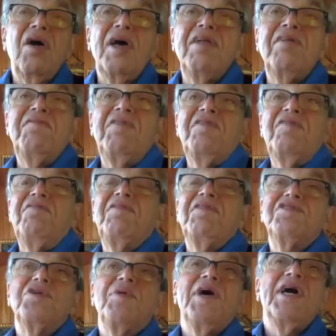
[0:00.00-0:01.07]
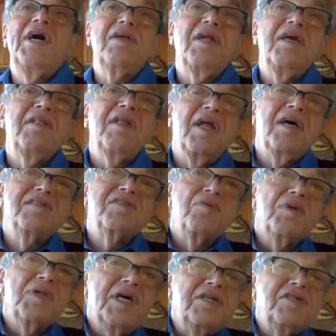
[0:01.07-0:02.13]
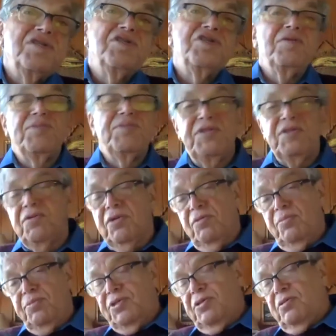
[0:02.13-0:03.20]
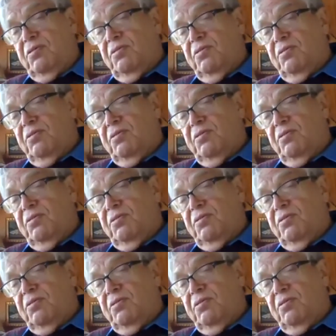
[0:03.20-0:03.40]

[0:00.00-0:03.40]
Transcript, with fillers: kind of individuality that has a relationship to groups.